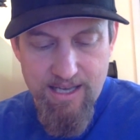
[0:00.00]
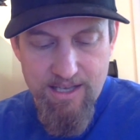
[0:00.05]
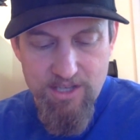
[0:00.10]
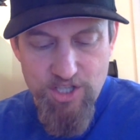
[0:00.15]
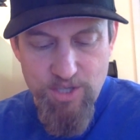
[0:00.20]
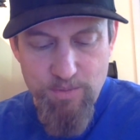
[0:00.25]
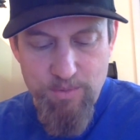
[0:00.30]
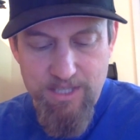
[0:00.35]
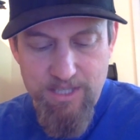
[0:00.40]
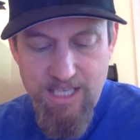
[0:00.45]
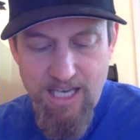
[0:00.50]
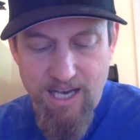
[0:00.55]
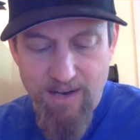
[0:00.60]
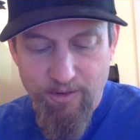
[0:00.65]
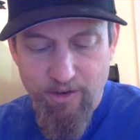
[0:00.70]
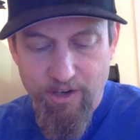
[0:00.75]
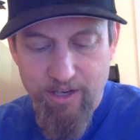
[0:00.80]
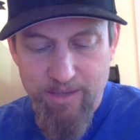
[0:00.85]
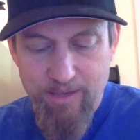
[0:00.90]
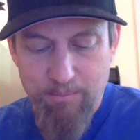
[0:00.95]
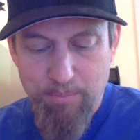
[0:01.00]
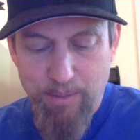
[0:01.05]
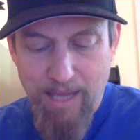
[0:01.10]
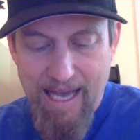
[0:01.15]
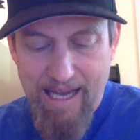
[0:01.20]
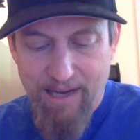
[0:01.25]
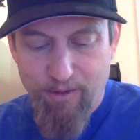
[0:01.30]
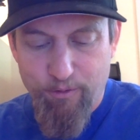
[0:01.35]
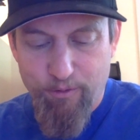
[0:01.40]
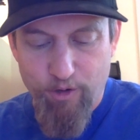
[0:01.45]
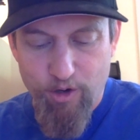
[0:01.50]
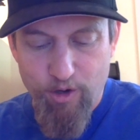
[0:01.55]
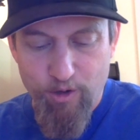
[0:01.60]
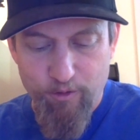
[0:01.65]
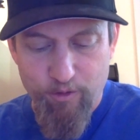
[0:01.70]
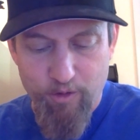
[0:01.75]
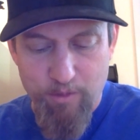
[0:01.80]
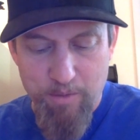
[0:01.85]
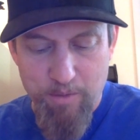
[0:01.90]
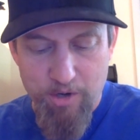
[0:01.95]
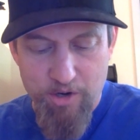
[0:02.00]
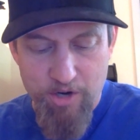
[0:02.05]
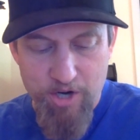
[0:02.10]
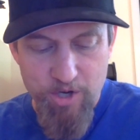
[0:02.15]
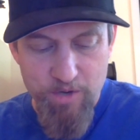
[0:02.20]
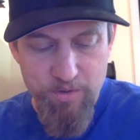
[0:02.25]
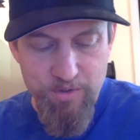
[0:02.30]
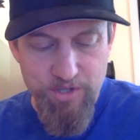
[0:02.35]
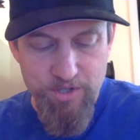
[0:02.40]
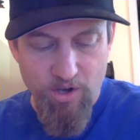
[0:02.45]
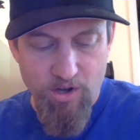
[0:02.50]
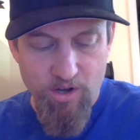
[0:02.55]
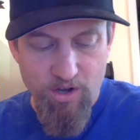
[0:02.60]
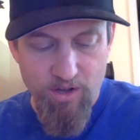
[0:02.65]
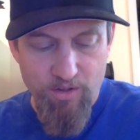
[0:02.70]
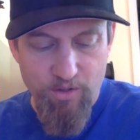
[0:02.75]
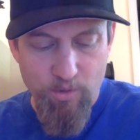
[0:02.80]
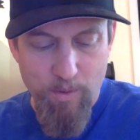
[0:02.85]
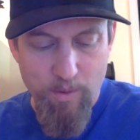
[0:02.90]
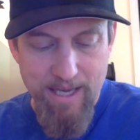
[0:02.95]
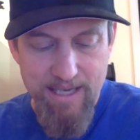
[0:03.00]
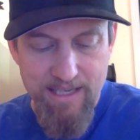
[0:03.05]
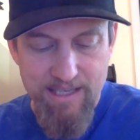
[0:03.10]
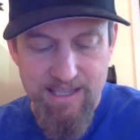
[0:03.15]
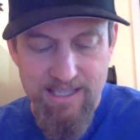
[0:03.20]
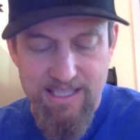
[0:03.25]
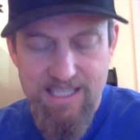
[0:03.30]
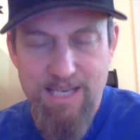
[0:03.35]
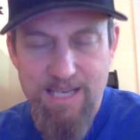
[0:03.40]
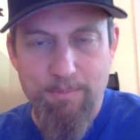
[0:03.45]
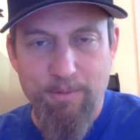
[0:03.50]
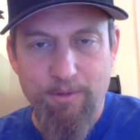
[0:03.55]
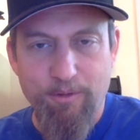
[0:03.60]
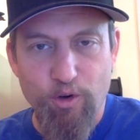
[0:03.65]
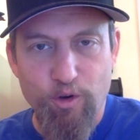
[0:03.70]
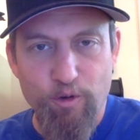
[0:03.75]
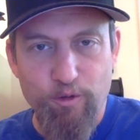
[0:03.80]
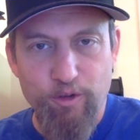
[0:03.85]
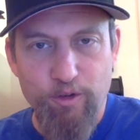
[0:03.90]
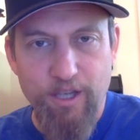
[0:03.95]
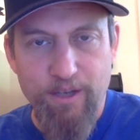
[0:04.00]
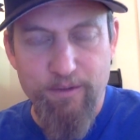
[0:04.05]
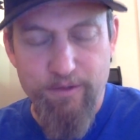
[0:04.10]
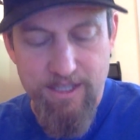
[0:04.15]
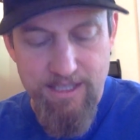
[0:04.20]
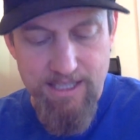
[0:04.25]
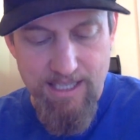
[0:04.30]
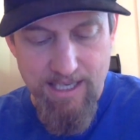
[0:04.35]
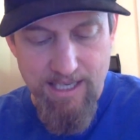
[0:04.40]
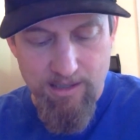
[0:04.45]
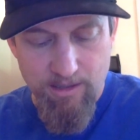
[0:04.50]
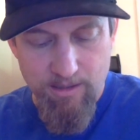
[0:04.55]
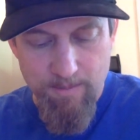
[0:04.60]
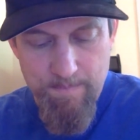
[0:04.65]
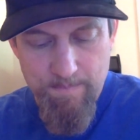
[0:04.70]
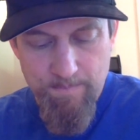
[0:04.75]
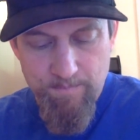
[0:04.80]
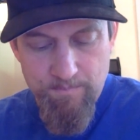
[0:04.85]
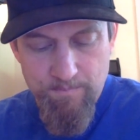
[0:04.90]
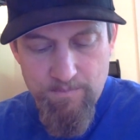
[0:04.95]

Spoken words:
She was covered in black fur from her nose all the way to the tip of her fluffy tail.